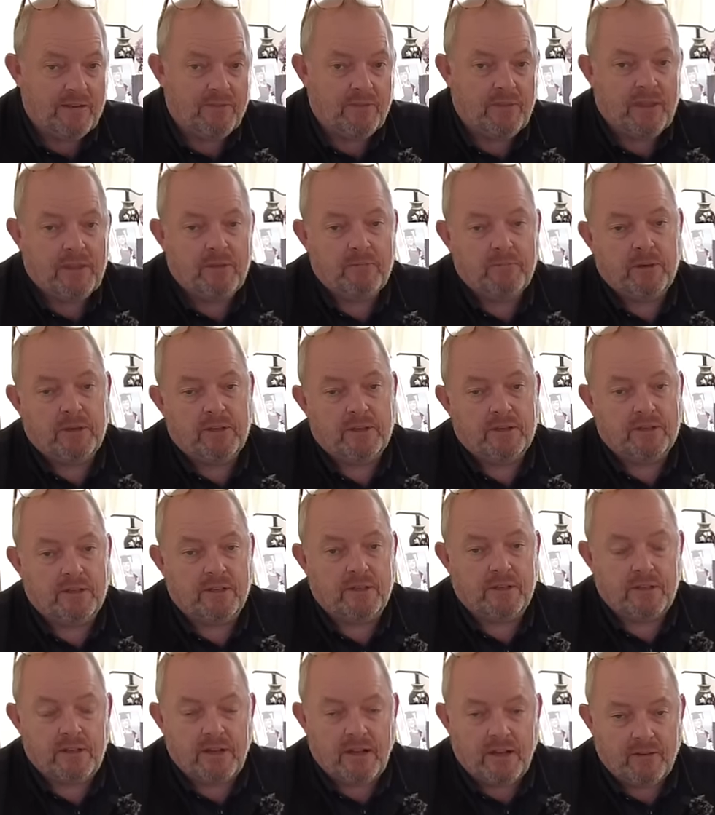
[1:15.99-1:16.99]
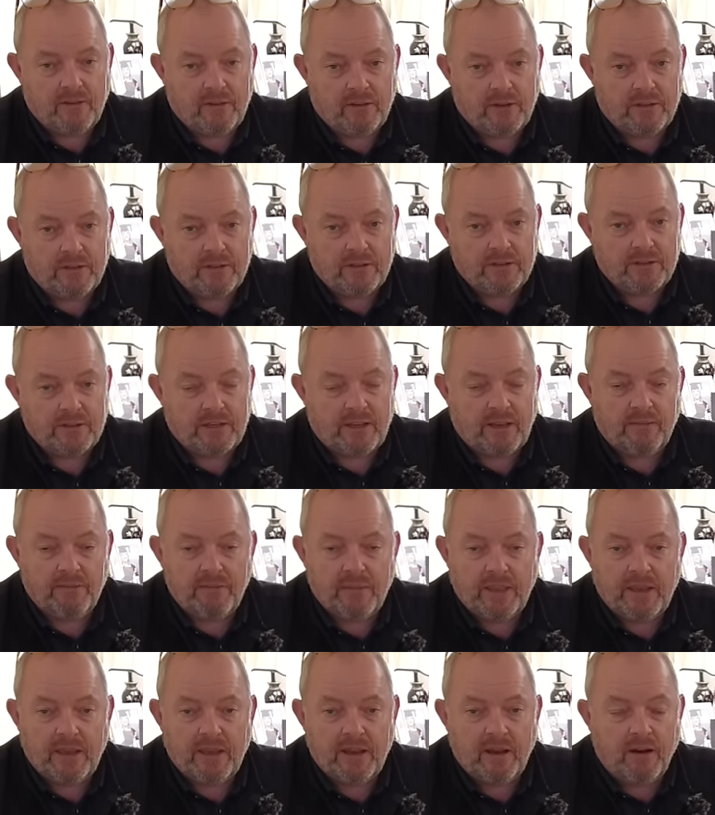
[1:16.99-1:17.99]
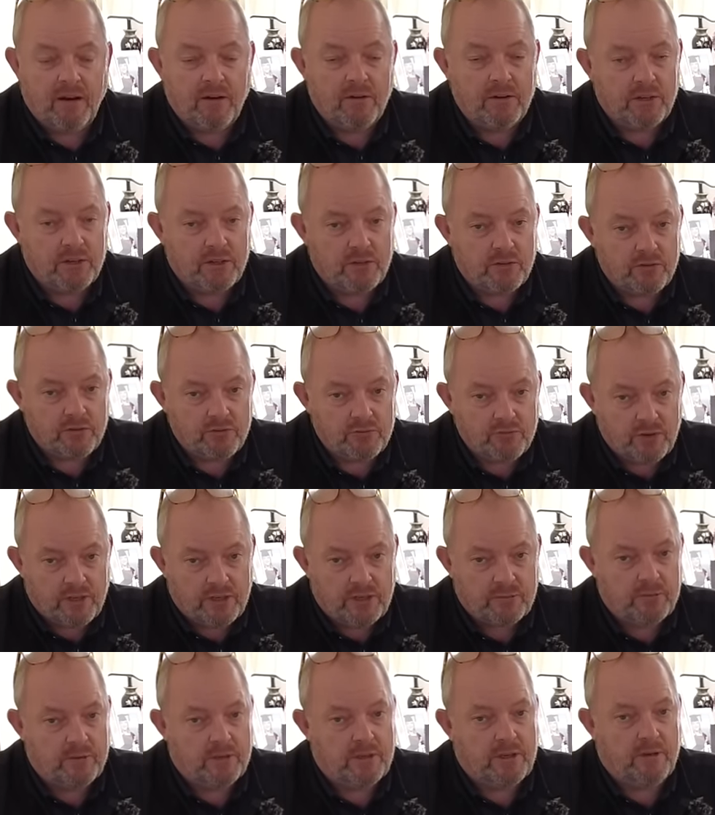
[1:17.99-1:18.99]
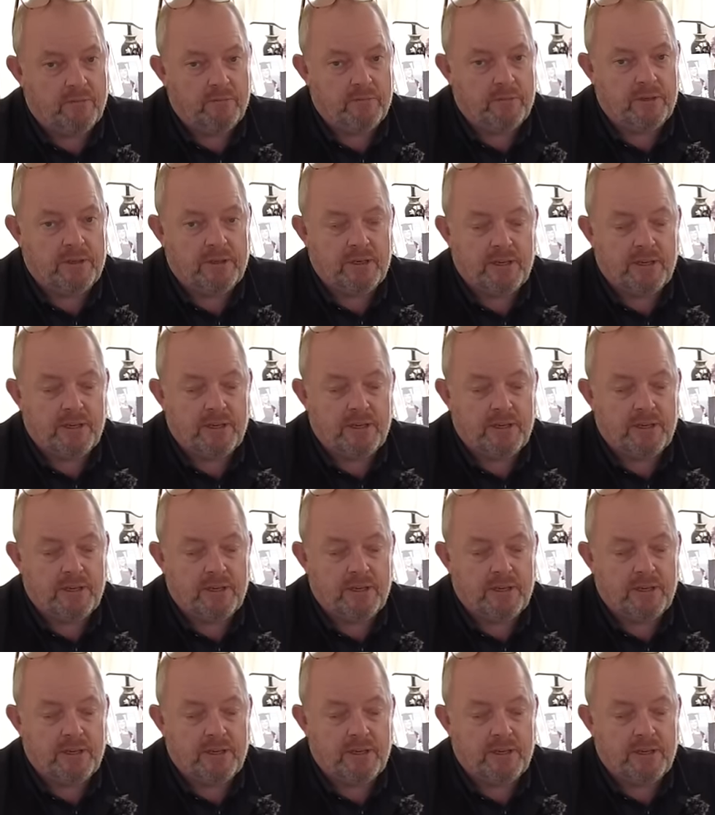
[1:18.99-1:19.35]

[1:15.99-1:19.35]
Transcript: They're based in the Netherlands and they are an incredible company.